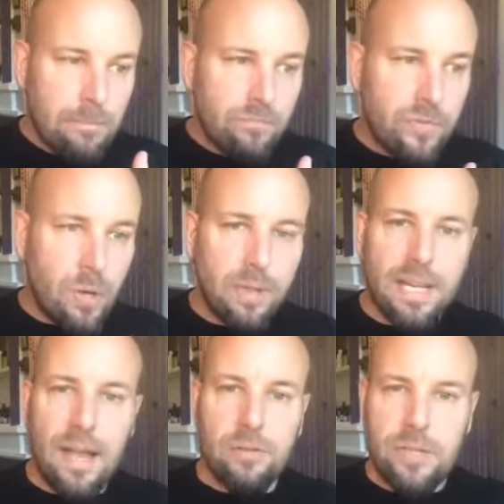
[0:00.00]
knowing
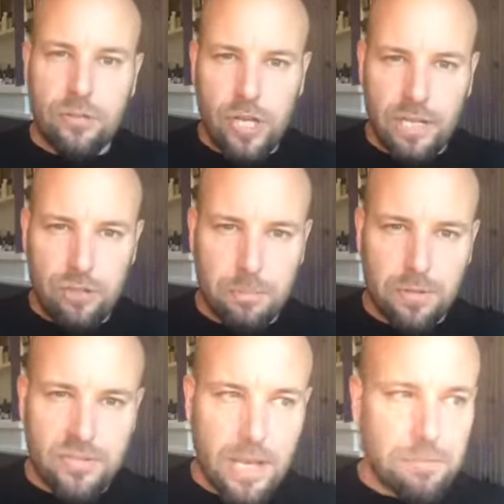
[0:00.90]
how to change your
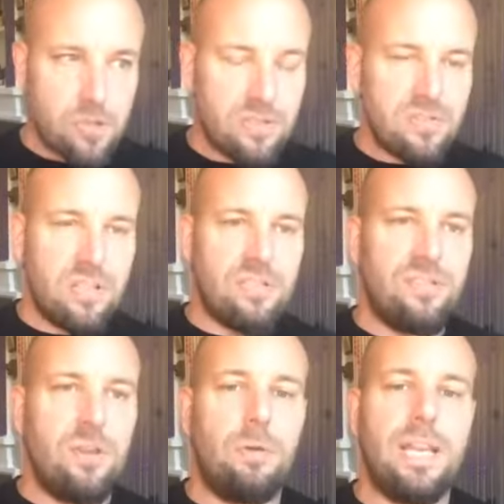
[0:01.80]
perceptions, it's
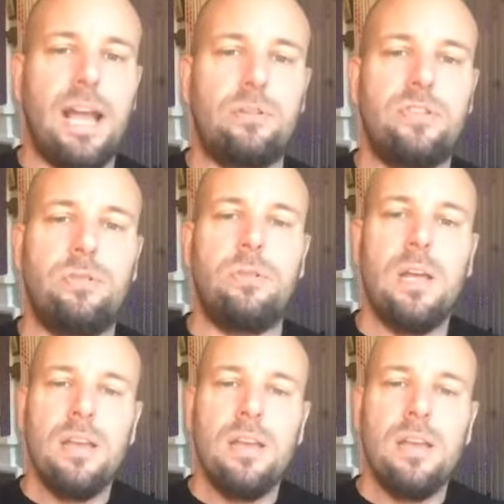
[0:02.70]
knowing how to